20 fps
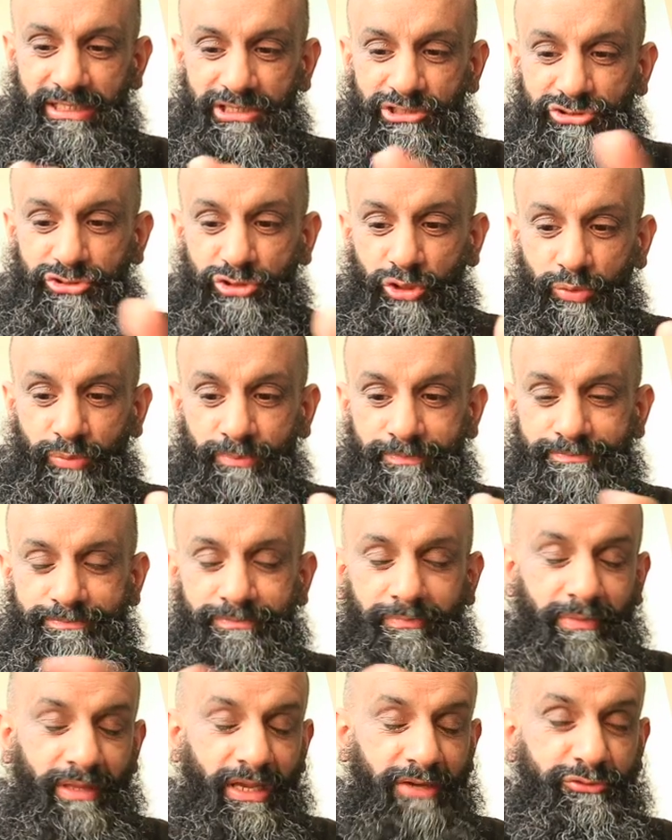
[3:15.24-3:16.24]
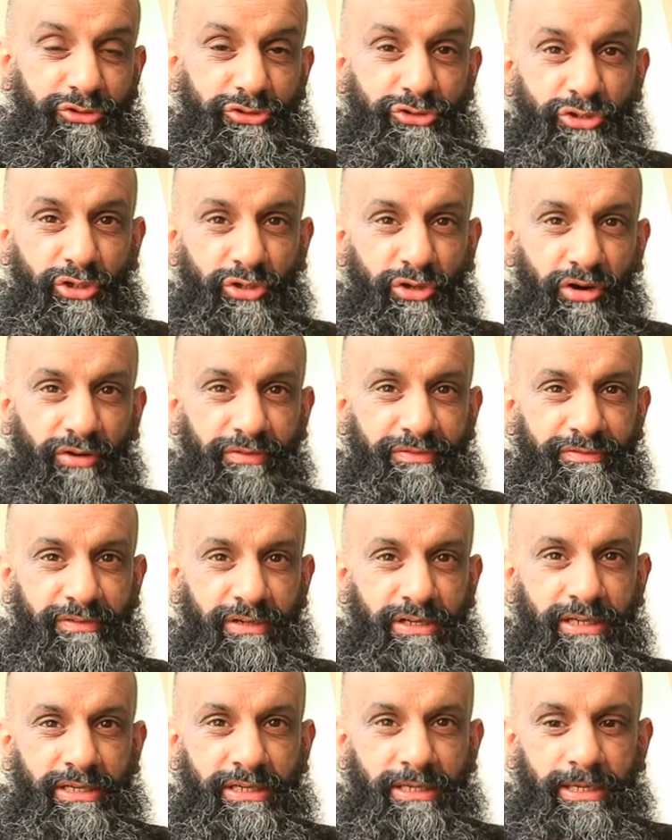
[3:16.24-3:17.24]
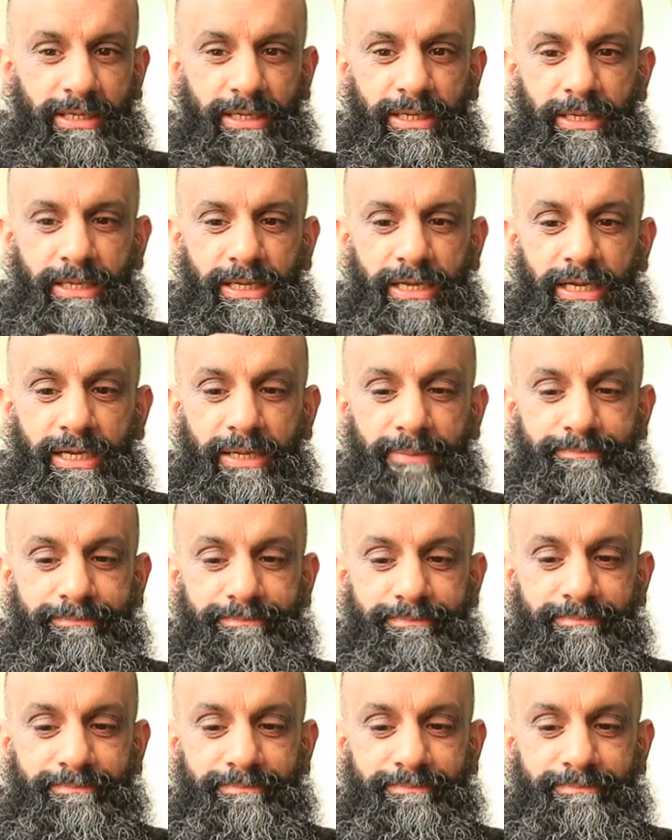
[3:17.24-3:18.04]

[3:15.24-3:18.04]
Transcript: so I've just gone off, I